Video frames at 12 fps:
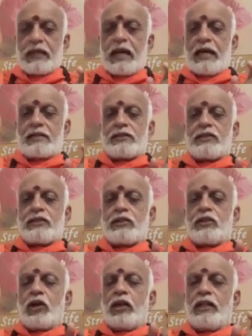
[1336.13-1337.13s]
as
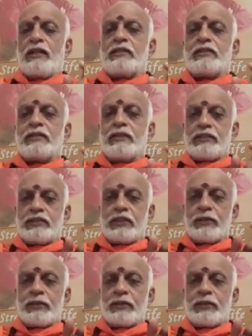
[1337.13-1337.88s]
knowledge is